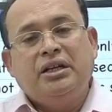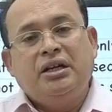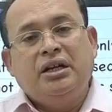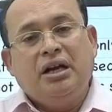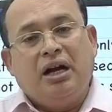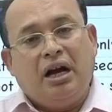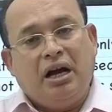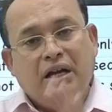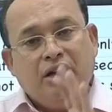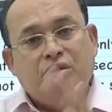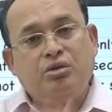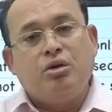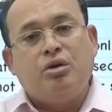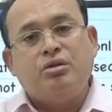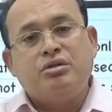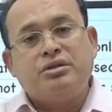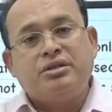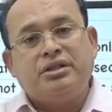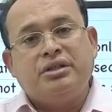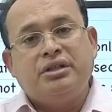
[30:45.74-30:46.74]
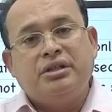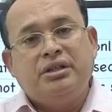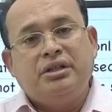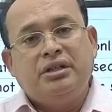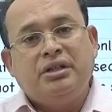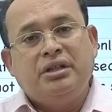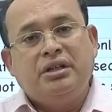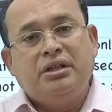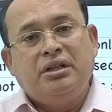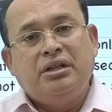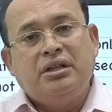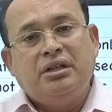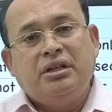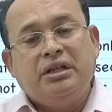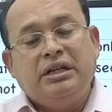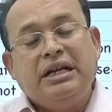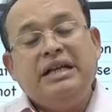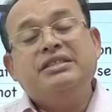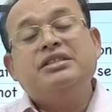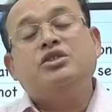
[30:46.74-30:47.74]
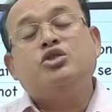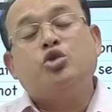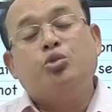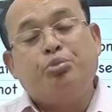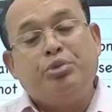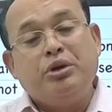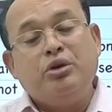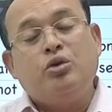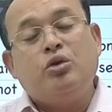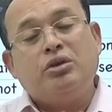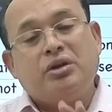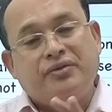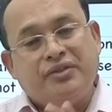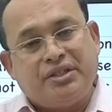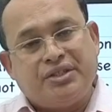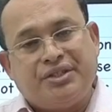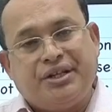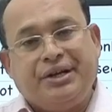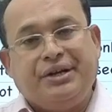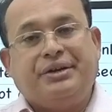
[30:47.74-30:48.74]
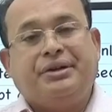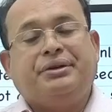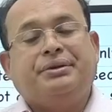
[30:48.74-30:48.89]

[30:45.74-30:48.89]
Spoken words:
High Court is the Supreme Court of the state.